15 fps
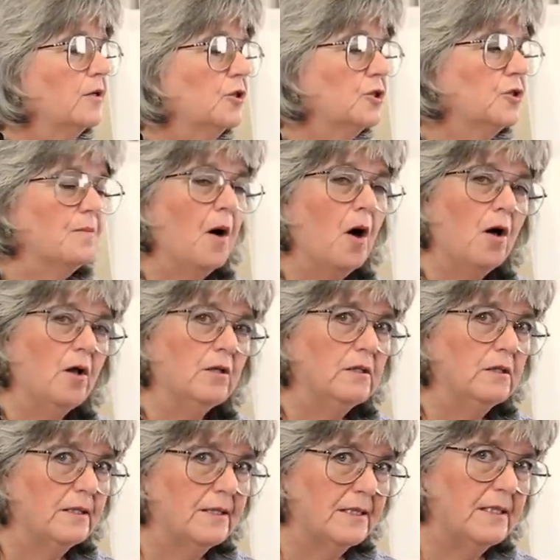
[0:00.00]
small
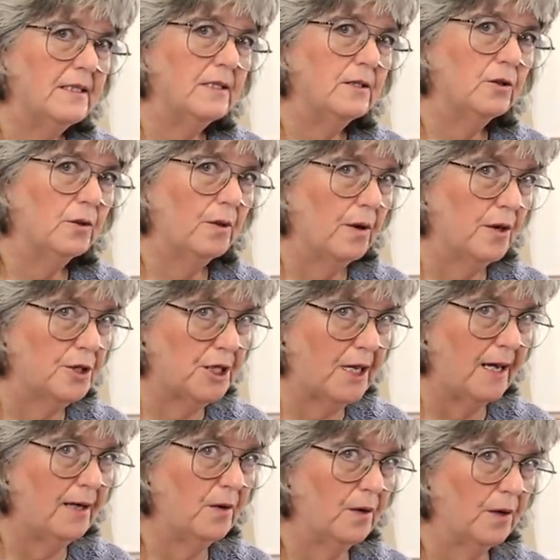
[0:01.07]
steel
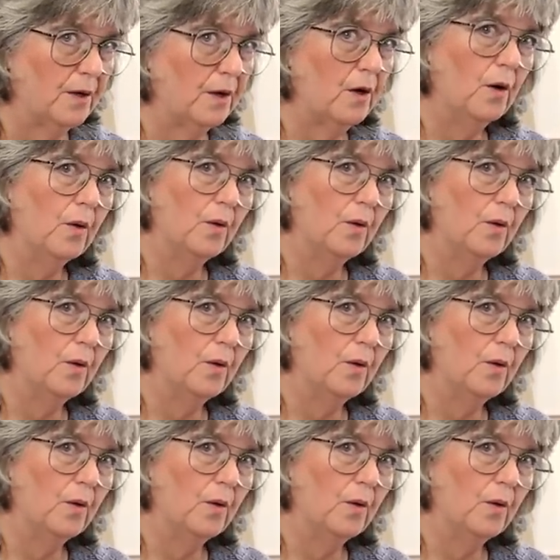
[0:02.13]
crochet hook